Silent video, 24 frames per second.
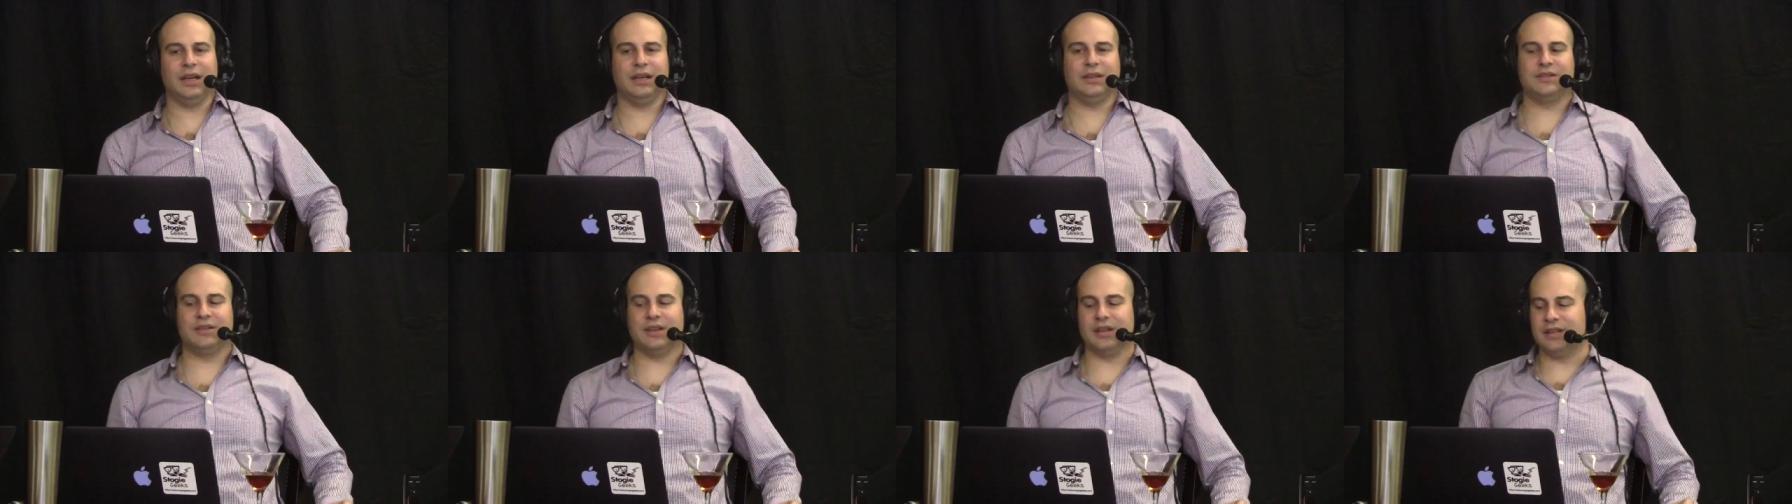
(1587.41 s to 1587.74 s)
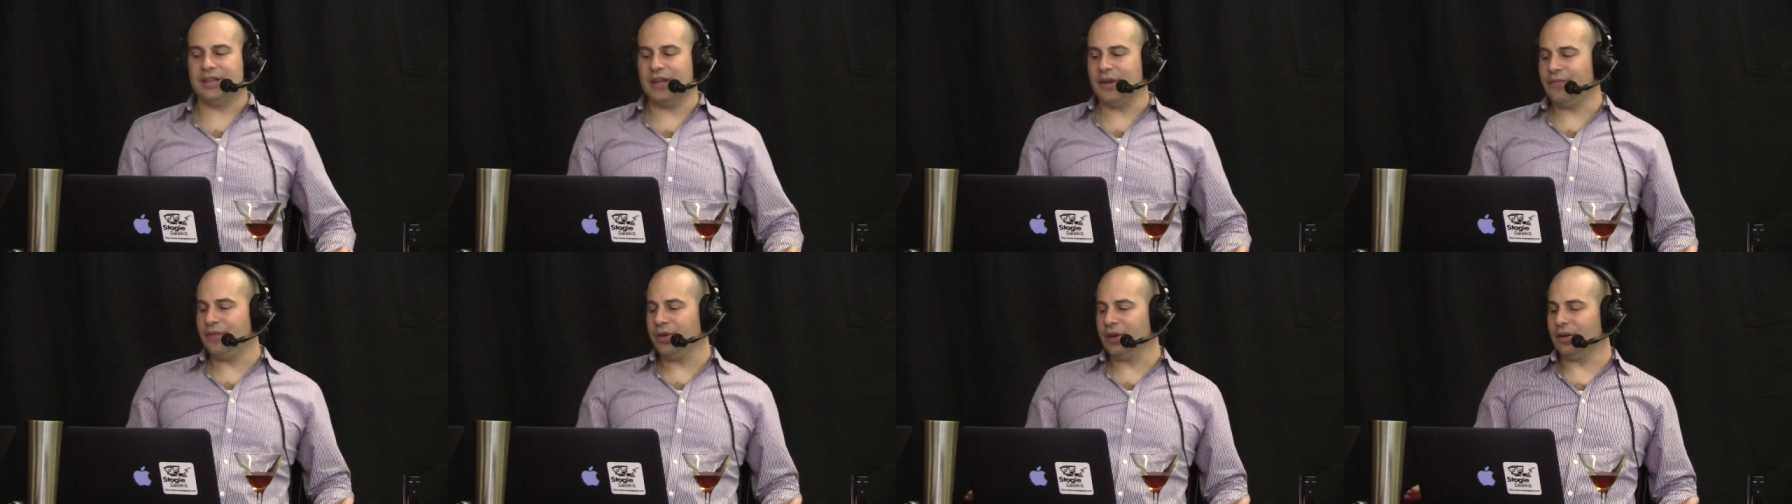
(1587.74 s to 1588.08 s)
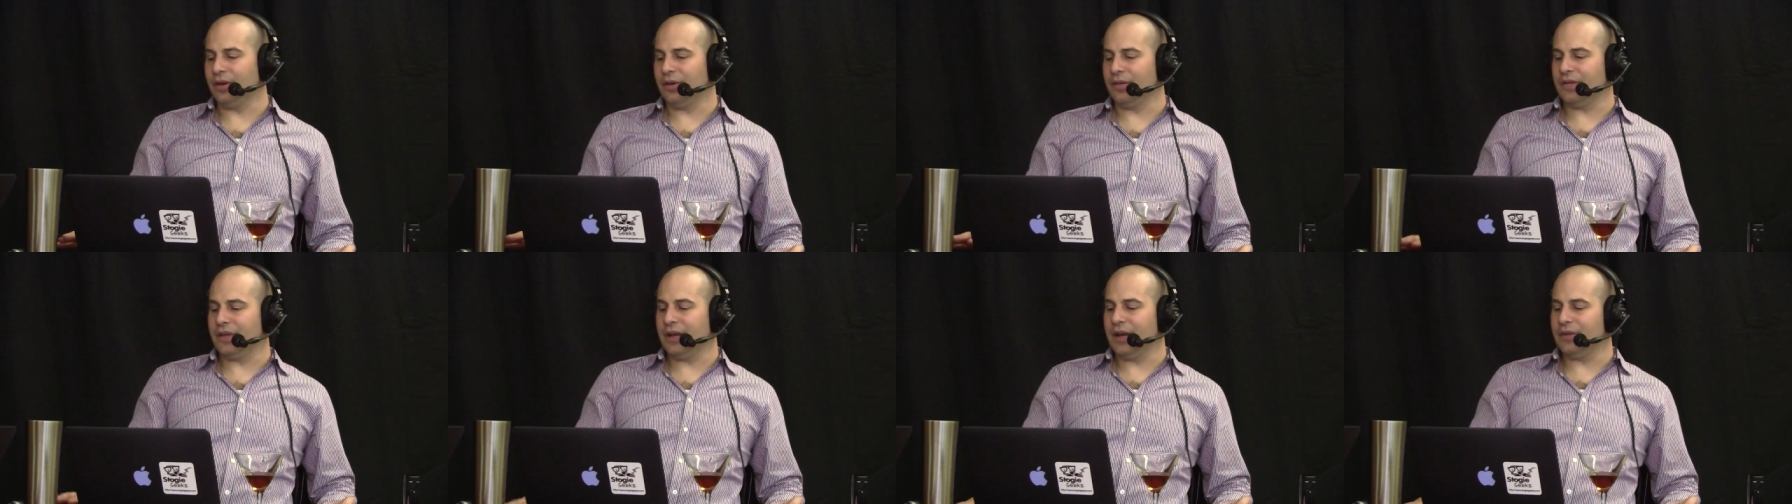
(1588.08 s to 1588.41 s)
it's a
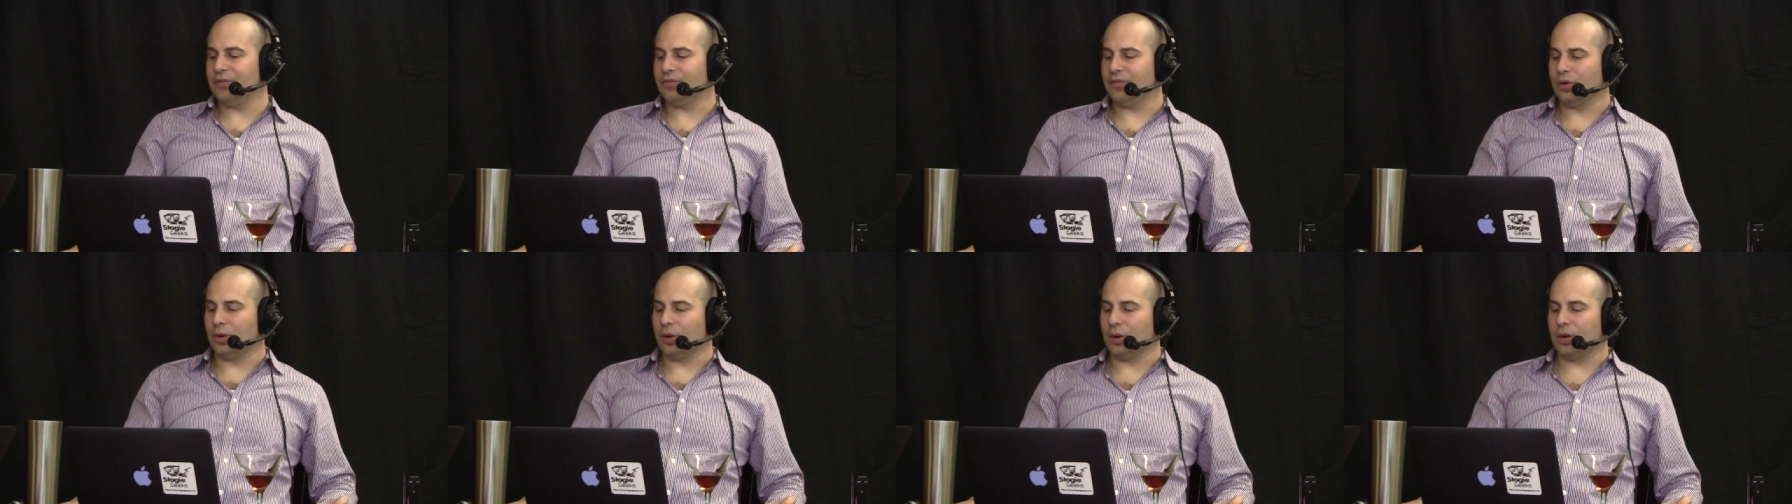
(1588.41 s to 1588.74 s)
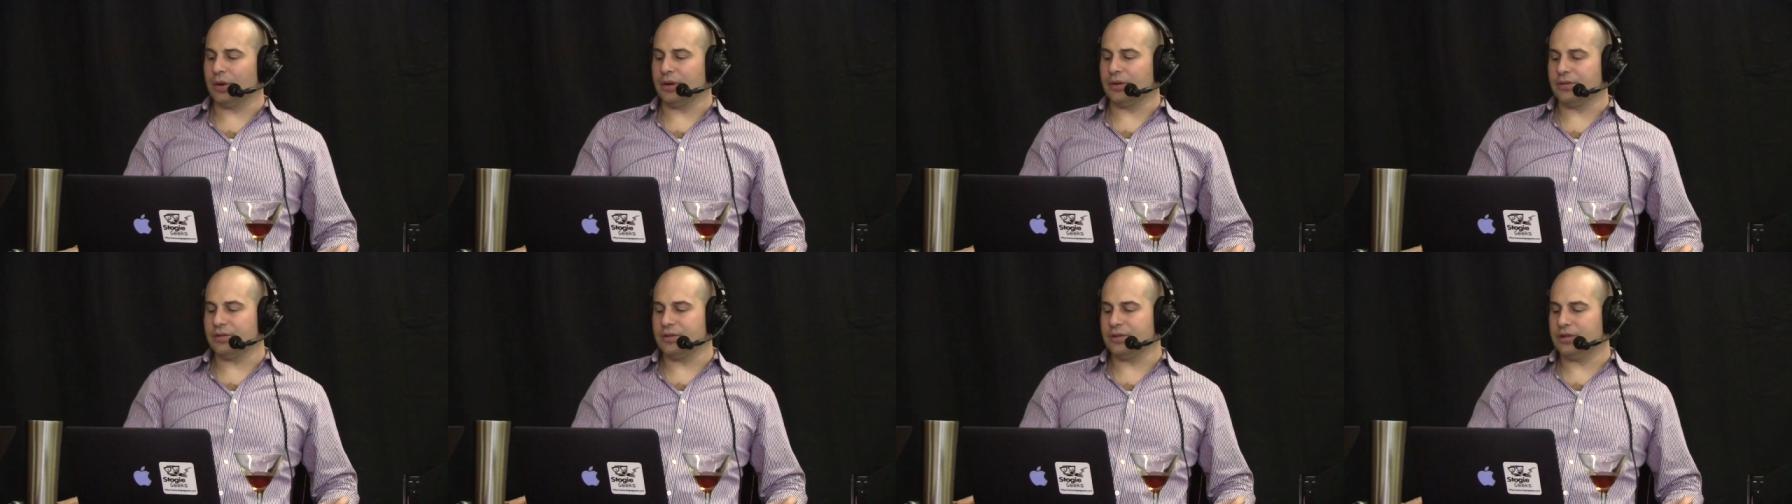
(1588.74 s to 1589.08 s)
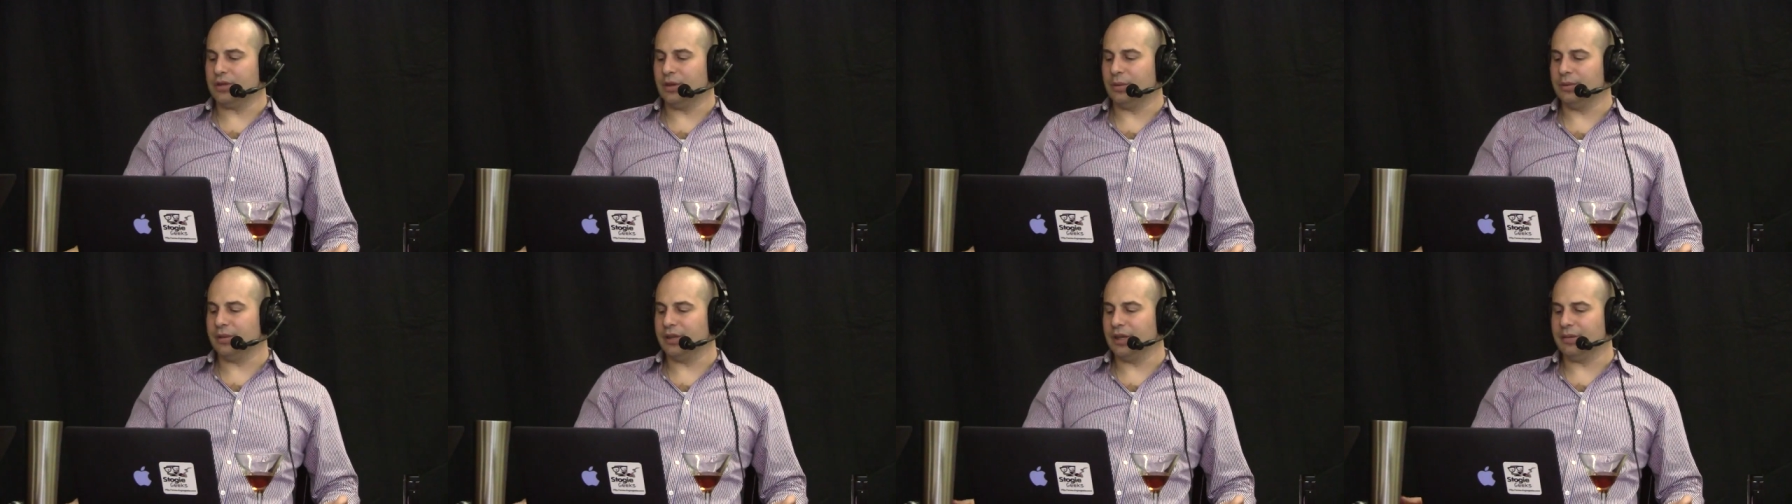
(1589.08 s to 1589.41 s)
difficult thing for
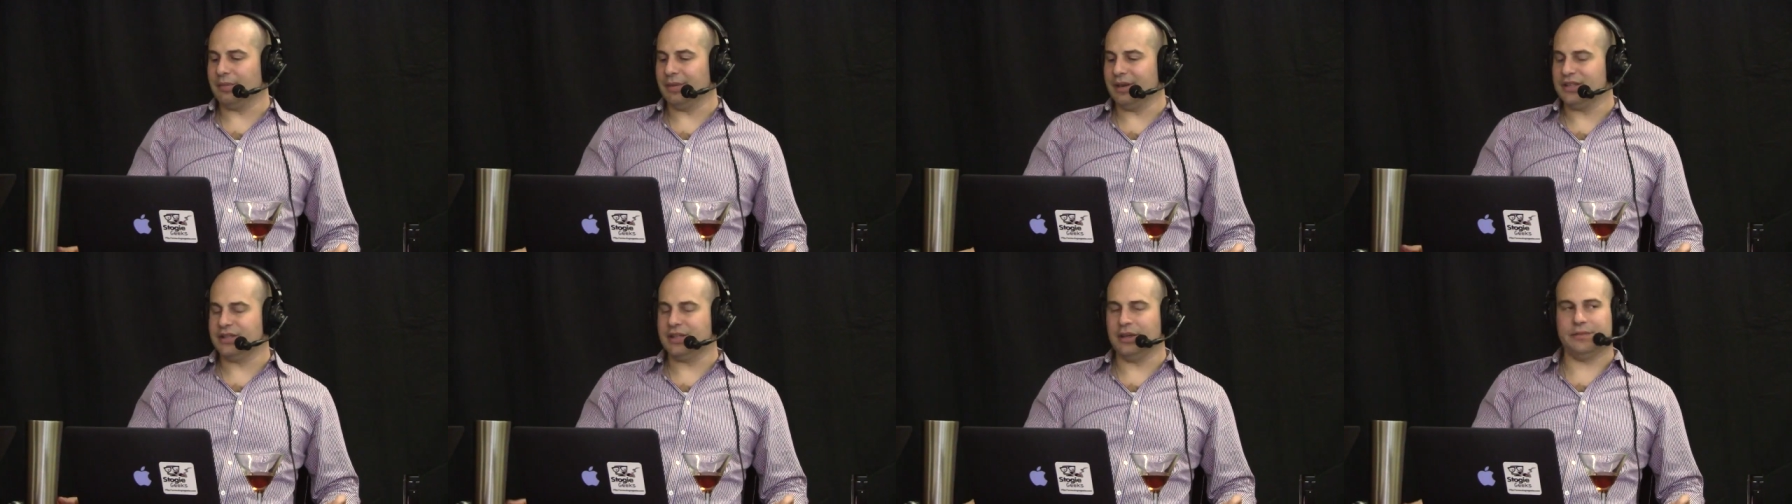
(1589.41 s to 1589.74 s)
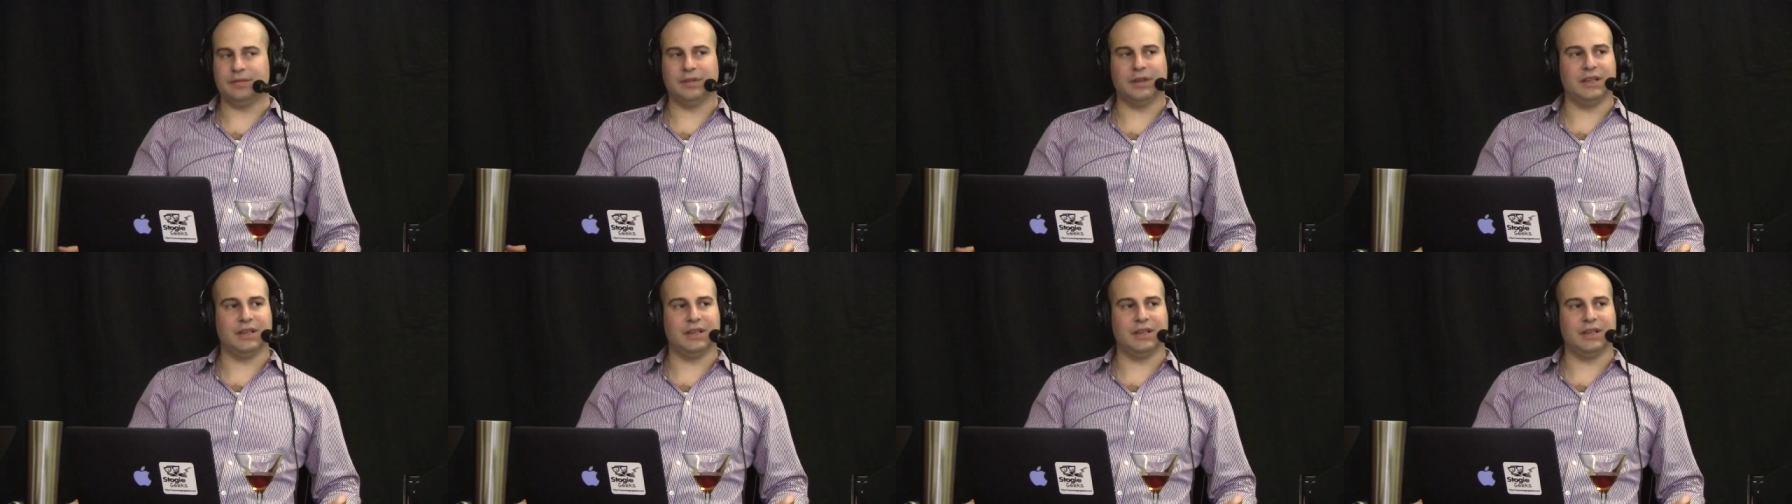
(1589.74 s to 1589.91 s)
someone like myself